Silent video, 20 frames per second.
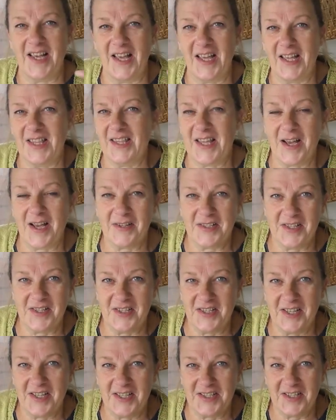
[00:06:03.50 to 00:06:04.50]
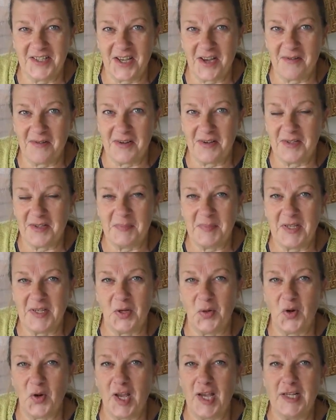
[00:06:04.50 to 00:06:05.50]
1,000 years ago when it was
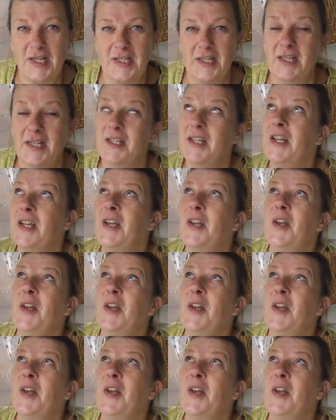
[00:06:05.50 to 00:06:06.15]
being created,